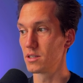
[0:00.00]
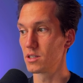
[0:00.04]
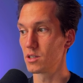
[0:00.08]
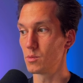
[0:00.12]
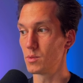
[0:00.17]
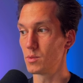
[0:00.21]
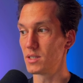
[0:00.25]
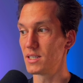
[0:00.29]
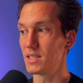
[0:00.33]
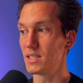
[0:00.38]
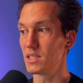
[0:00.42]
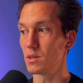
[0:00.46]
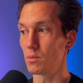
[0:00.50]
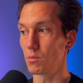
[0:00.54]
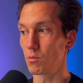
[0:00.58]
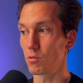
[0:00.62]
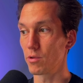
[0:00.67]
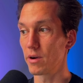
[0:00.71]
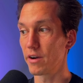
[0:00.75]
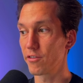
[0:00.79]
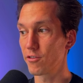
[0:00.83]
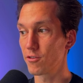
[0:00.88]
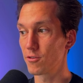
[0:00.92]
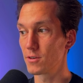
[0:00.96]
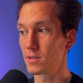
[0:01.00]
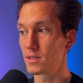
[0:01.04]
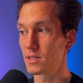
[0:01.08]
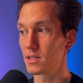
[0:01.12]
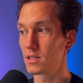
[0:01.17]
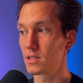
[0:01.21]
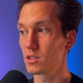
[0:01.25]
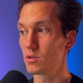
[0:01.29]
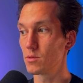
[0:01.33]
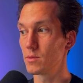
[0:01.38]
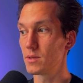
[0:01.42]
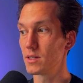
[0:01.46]
So we see some
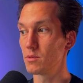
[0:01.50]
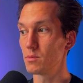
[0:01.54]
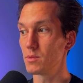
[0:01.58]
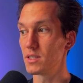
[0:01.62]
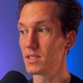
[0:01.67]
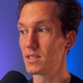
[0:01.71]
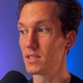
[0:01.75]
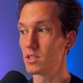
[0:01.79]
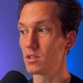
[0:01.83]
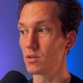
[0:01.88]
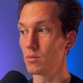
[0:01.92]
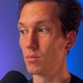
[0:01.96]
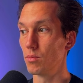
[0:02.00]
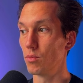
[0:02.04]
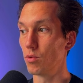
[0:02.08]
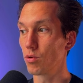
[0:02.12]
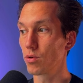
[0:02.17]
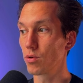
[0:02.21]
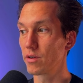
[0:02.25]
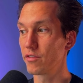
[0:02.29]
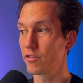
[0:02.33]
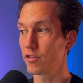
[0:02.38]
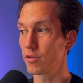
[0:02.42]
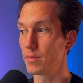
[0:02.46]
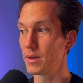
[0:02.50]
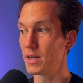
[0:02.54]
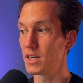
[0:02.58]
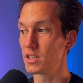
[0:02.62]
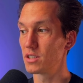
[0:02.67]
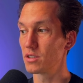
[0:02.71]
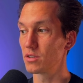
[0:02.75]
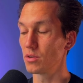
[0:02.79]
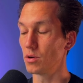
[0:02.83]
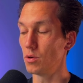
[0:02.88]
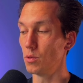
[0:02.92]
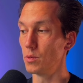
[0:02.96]
references to it. We see some more
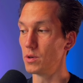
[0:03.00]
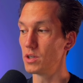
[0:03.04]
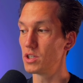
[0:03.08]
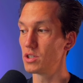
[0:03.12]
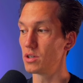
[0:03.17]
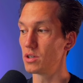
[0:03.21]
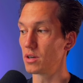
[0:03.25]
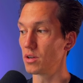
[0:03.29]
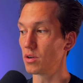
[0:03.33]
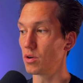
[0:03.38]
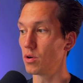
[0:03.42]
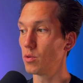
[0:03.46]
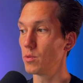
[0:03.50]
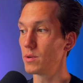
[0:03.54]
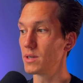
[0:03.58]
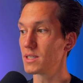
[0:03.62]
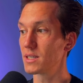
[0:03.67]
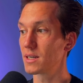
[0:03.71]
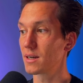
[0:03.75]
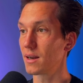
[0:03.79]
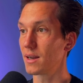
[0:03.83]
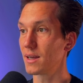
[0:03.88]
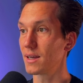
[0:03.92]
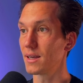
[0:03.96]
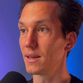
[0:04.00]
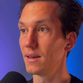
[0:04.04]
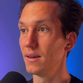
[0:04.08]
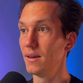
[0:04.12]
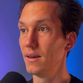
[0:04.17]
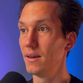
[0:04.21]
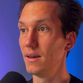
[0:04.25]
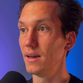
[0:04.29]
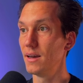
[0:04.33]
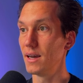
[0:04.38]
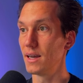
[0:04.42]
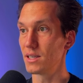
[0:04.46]
information on which you can always click
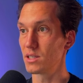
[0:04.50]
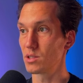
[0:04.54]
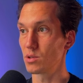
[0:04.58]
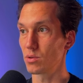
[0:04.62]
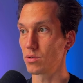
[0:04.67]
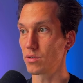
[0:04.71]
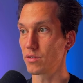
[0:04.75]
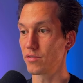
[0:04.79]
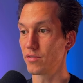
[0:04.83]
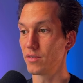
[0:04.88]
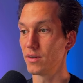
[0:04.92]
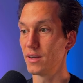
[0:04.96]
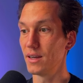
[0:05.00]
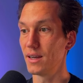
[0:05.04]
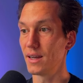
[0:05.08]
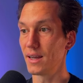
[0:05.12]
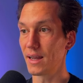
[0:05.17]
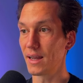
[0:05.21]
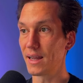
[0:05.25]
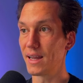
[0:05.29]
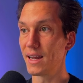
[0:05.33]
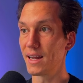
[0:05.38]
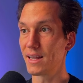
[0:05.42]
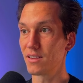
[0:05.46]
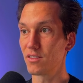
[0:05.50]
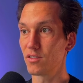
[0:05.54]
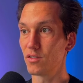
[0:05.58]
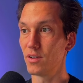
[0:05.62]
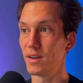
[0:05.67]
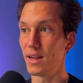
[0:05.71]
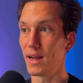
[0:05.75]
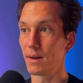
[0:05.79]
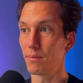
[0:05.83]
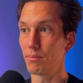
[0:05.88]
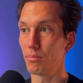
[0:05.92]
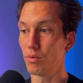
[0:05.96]
and sort of get
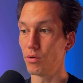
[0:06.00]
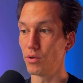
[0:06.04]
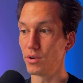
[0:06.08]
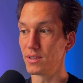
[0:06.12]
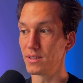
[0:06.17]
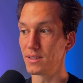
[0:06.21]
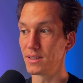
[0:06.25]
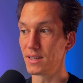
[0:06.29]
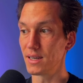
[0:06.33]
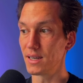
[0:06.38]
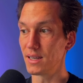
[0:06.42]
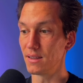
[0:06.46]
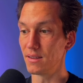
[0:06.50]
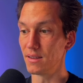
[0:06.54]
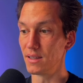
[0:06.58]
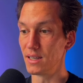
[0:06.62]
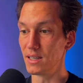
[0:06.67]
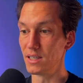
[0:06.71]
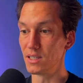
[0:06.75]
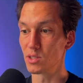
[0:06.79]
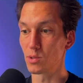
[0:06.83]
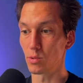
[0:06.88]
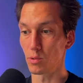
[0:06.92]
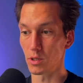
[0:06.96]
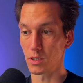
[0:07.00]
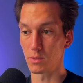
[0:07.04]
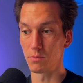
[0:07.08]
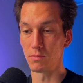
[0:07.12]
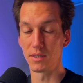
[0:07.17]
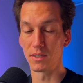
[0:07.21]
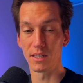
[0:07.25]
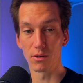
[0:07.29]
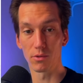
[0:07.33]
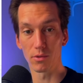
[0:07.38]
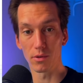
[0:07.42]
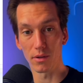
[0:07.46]
to that point in the source
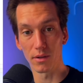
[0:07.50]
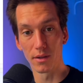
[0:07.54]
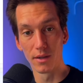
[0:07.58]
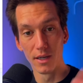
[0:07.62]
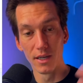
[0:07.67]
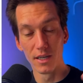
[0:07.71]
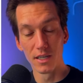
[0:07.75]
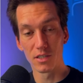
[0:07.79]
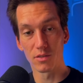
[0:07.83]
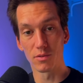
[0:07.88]
material.